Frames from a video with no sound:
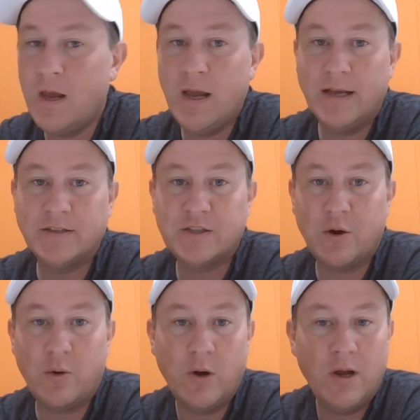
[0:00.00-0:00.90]
And
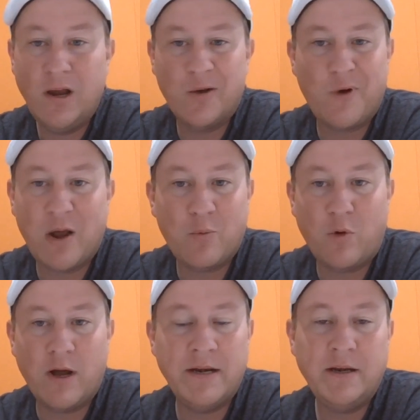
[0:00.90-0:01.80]
so in round
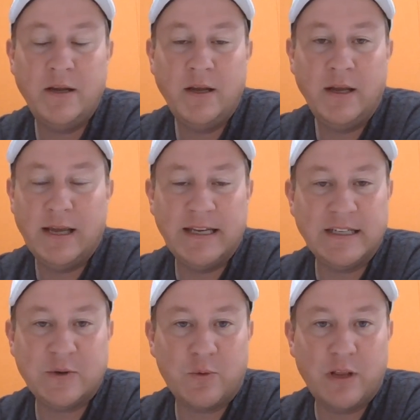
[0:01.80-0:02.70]
1, it
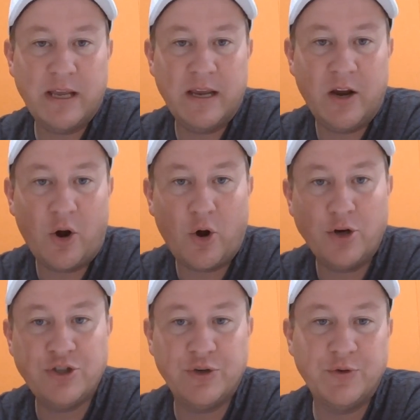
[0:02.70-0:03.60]
doesn't really
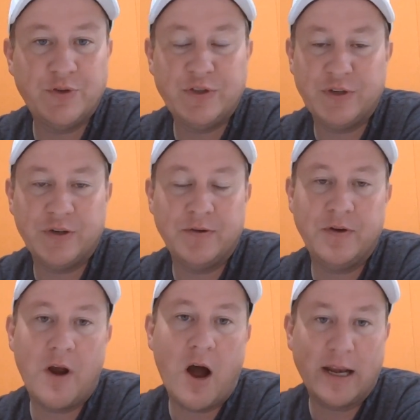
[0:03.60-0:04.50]
hurt you to
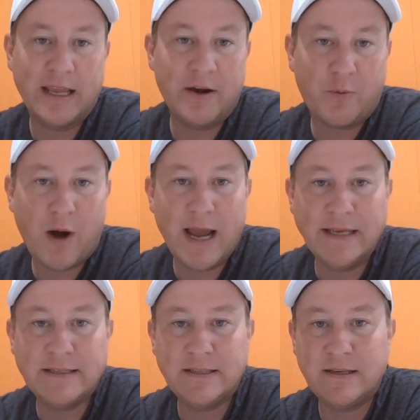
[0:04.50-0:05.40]
not get it right.